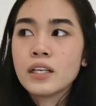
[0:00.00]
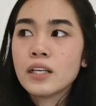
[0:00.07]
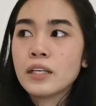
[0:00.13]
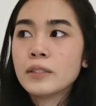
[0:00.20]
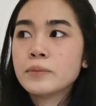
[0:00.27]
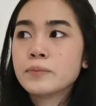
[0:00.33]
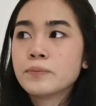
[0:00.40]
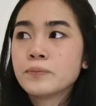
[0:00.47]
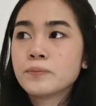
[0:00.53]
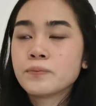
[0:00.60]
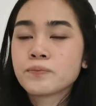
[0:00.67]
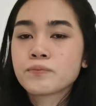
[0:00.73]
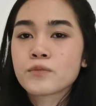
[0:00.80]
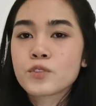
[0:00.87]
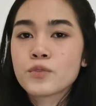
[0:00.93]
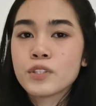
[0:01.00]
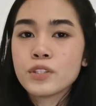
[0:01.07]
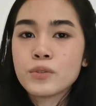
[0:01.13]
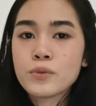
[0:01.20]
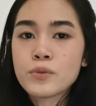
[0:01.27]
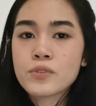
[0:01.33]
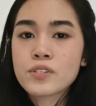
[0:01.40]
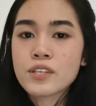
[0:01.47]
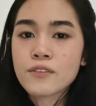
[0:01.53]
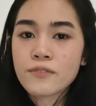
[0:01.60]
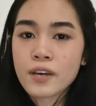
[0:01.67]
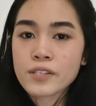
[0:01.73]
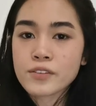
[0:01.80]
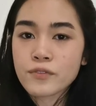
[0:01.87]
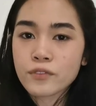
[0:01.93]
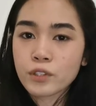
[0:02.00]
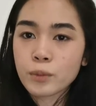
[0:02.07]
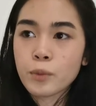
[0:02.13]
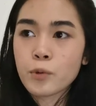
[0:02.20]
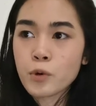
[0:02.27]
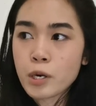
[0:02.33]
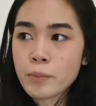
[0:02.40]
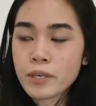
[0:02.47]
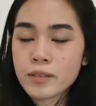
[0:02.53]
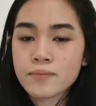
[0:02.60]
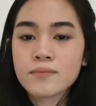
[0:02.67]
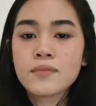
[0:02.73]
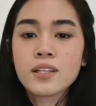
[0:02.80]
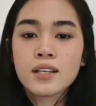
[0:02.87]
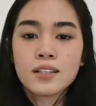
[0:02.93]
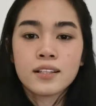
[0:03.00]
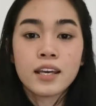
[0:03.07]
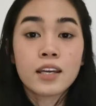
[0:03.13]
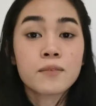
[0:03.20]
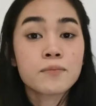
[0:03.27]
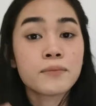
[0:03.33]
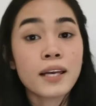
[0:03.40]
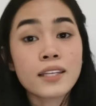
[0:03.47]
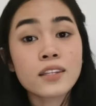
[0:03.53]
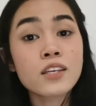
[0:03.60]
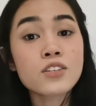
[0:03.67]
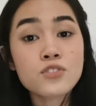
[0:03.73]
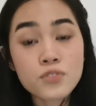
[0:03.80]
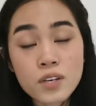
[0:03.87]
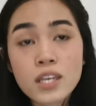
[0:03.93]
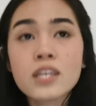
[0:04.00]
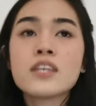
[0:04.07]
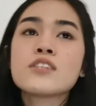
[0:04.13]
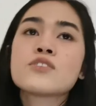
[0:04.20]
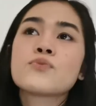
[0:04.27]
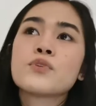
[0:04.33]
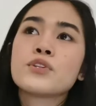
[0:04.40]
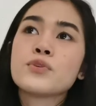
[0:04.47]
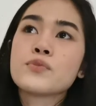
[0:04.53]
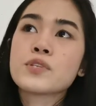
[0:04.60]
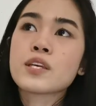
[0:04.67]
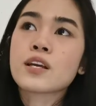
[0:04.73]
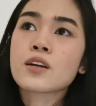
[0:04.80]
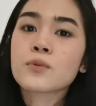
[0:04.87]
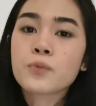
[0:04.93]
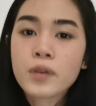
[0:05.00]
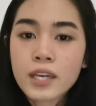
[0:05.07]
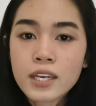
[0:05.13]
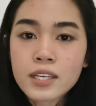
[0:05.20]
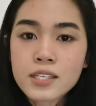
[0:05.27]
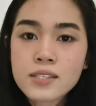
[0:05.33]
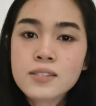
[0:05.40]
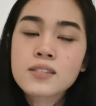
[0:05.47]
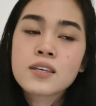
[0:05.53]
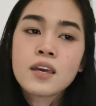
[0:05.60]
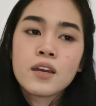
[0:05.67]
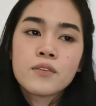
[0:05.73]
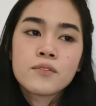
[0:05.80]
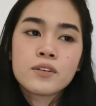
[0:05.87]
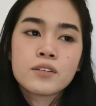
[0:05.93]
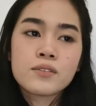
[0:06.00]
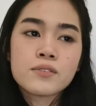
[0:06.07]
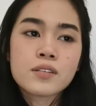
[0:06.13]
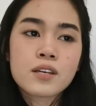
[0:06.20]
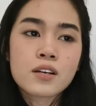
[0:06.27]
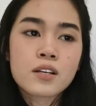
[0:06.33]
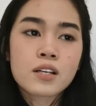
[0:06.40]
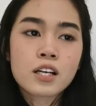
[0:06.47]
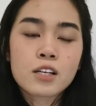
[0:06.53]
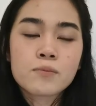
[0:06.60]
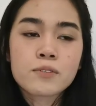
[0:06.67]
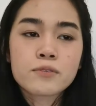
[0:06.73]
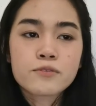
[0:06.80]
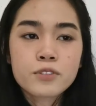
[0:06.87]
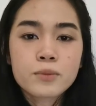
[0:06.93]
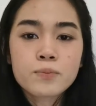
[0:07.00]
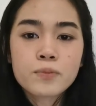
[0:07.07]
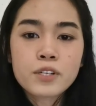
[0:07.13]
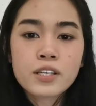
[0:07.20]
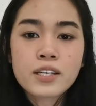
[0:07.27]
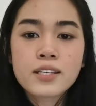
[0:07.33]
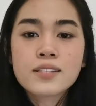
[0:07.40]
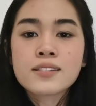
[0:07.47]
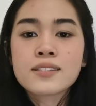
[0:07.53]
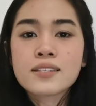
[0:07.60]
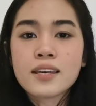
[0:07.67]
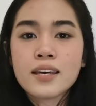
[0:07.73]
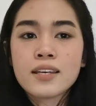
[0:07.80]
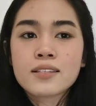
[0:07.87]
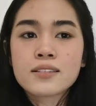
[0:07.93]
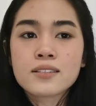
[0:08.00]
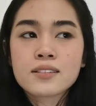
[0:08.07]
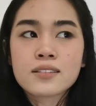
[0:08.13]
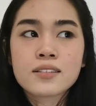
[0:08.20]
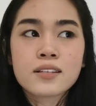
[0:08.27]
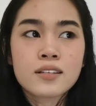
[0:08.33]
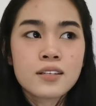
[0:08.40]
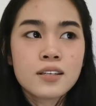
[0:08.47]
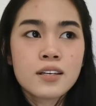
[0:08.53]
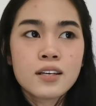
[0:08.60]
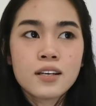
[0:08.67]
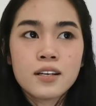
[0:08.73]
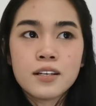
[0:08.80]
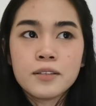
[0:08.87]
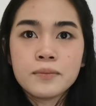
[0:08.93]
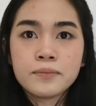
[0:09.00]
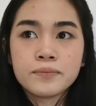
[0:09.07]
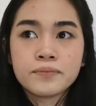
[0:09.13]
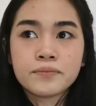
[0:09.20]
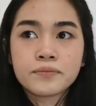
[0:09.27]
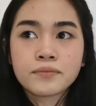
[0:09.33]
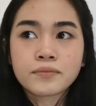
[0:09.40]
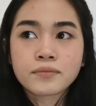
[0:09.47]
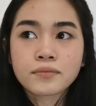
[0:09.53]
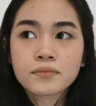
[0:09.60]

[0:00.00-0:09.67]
um, reduce the effects of global warming, like planting trees, reducing our waste, reducing our carbon footprints, and um,